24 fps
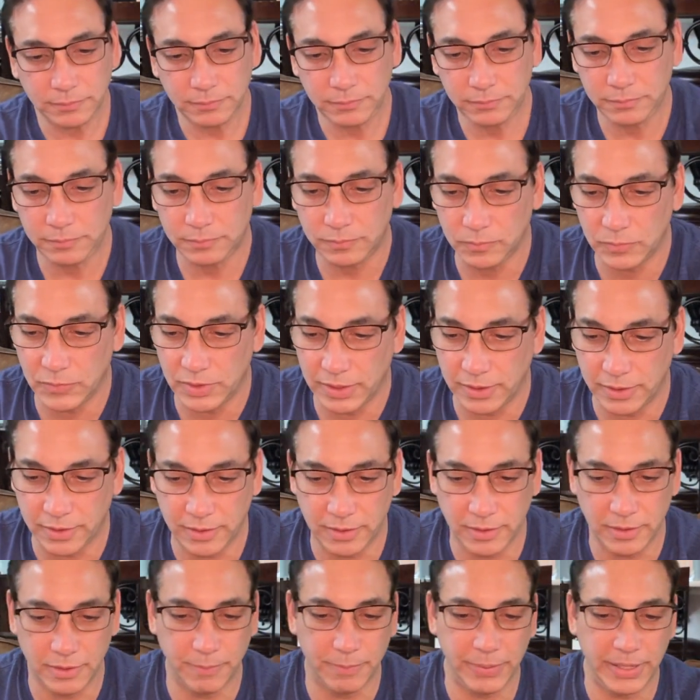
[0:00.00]

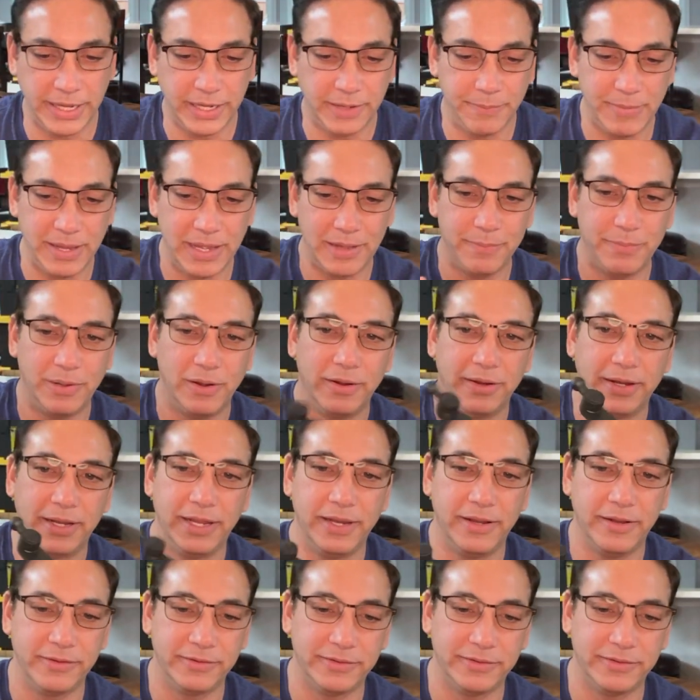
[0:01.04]
the bike mount part here.